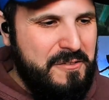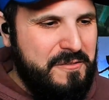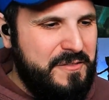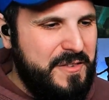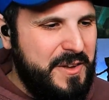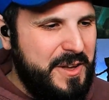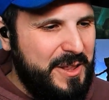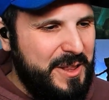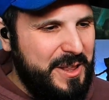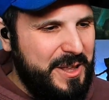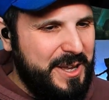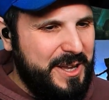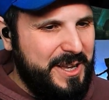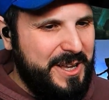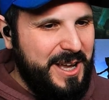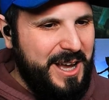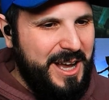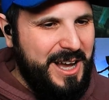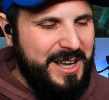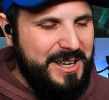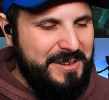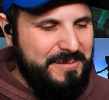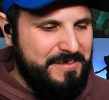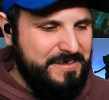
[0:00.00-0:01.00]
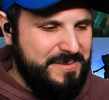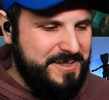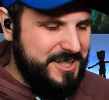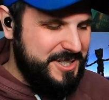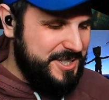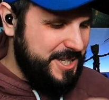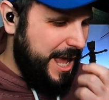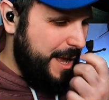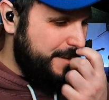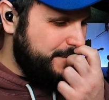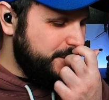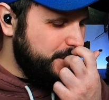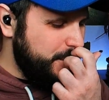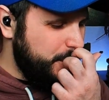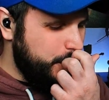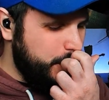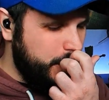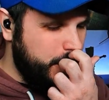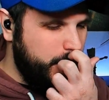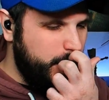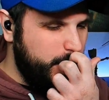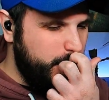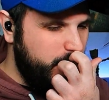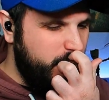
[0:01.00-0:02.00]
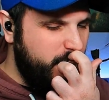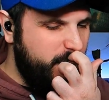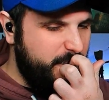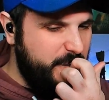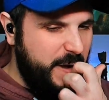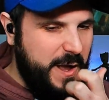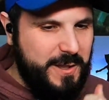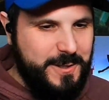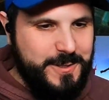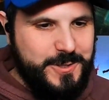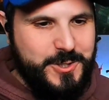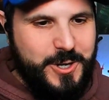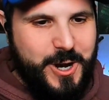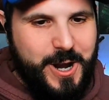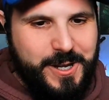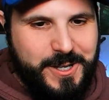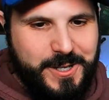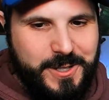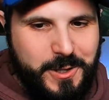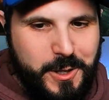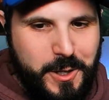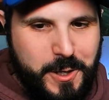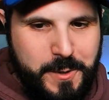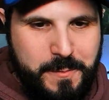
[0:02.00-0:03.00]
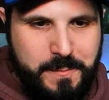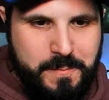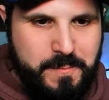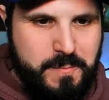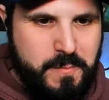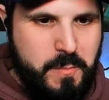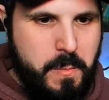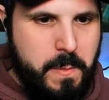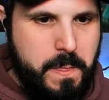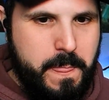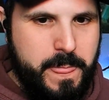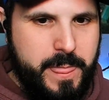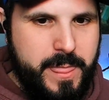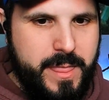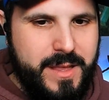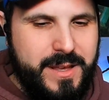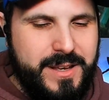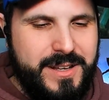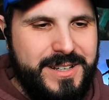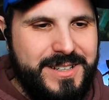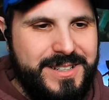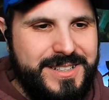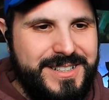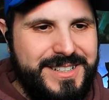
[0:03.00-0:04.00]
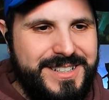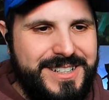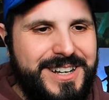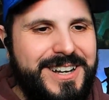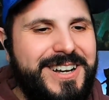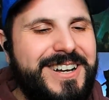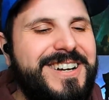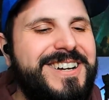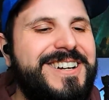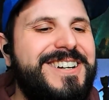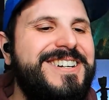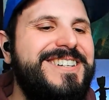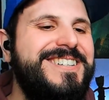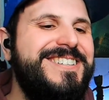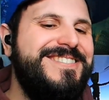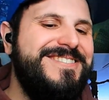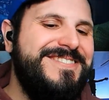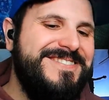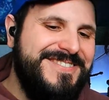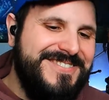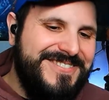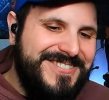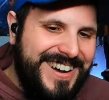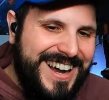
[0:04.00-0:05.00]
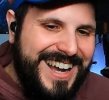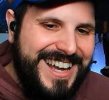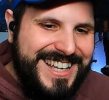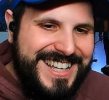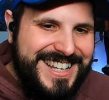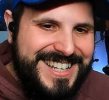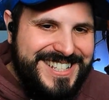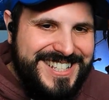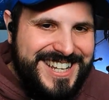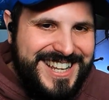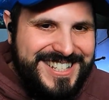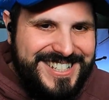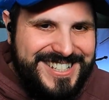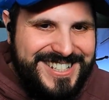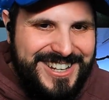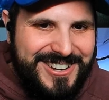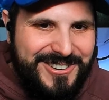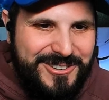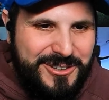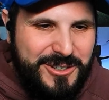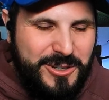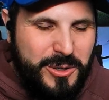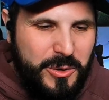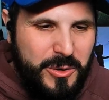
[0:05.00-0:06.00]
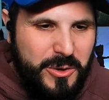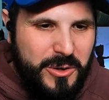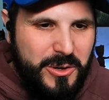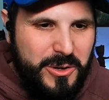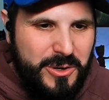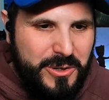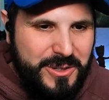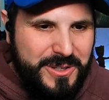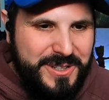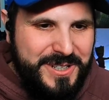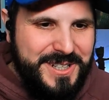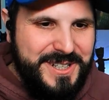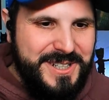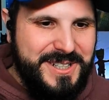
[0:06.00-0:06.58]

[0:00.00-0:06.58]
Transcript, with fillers: feeling I'm just absolutely gonna love Alan Dracula. Oh, why is that so cool?